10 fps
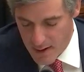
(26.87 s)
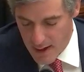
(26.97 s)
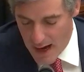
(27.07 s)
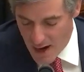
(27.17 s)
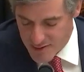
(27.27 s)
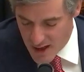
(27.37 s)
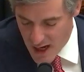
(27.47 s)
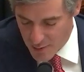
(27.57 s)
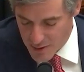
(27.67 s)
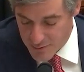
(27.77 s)
Our
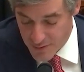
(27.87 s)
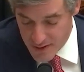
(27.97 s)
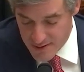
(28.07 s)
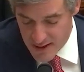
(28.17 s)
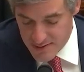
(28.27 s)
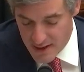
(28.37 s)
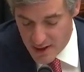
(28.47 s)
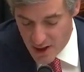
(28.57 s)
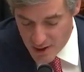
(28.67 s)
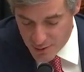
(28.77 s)
tolerance for this as a
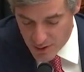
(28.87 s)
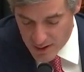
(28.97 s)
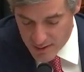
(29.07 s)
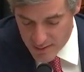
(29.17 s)
country